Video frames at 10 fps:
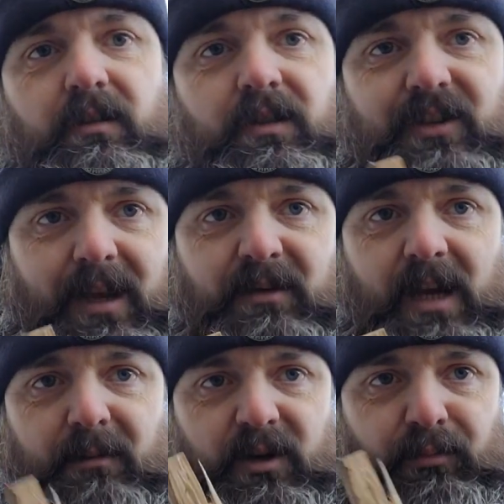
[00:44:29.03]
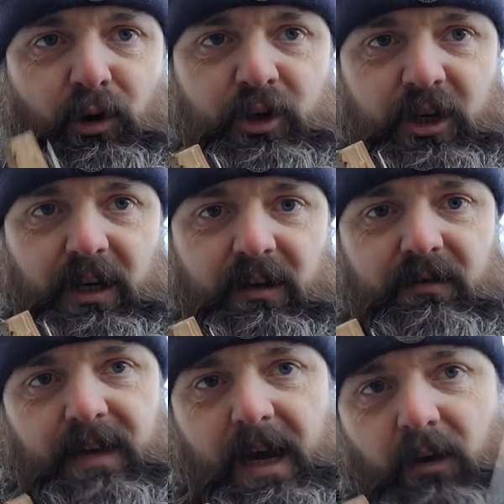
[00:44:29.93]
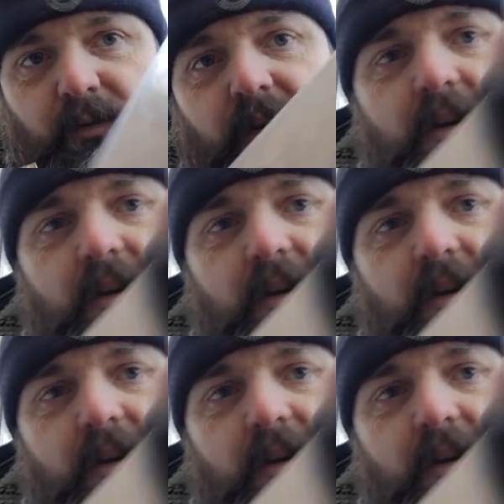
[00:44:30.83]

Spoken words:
at the same time as pushing down